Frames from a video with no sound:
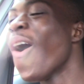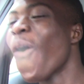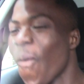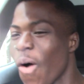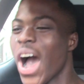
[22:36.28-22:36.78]

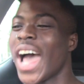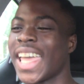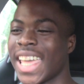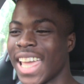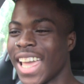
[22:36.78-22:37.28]

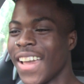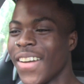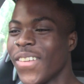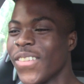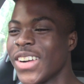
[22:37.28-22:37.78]
Why?
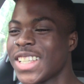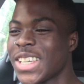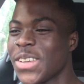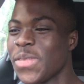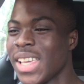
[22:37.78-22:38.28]
What do
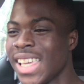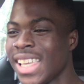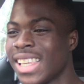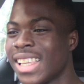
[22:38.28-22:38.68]
you mean?